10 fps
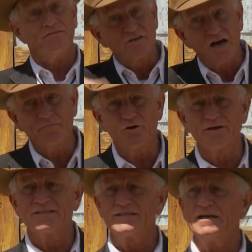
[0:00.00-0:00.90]
if you come here
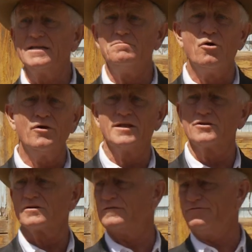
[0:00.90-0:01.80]
on a Sunday morning,
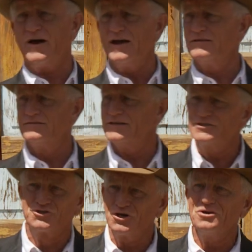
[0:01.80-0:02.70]
you're going to find
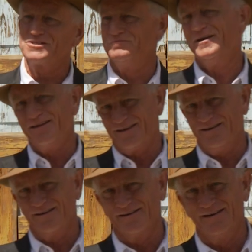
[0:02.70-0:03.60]
this church meeting
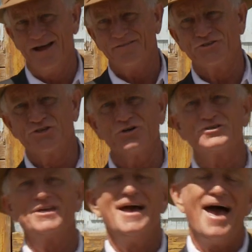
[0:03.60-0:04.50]
here, the
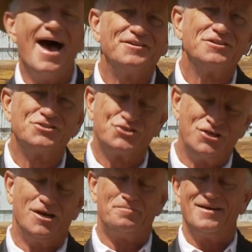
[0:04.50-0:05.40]
church at the
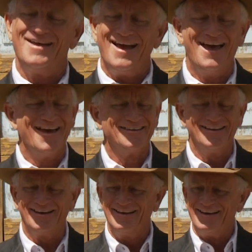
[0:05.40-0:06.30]
Chip. And
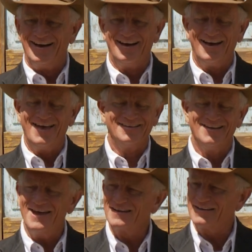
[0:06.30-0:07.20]
uh, uh, at
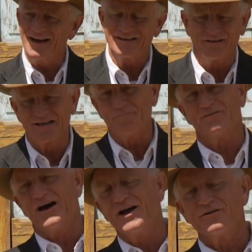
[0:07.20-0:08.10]
9 o'clock, a couple
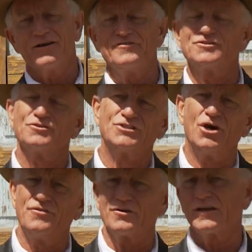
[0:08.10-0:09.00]
of hundred of us or
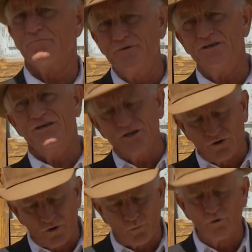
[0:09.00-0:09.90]
so, they're going to be
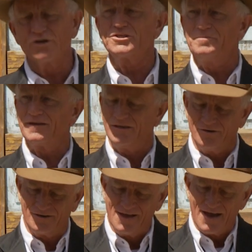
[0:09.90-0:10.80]
here, worshiping
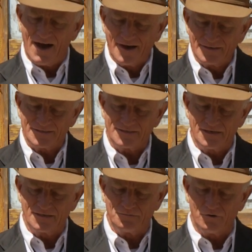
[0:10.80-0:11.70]
here on a
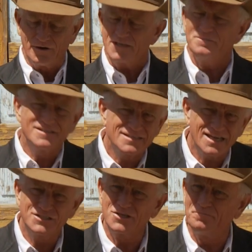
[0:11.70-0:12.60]
Sunday morning. It's been
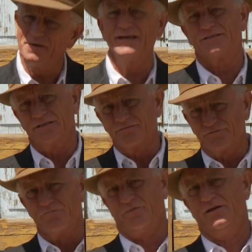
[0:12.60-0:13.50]
such a blessing
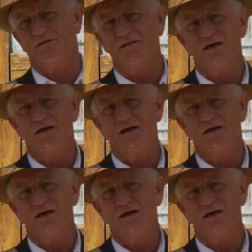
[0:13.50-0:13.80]
for me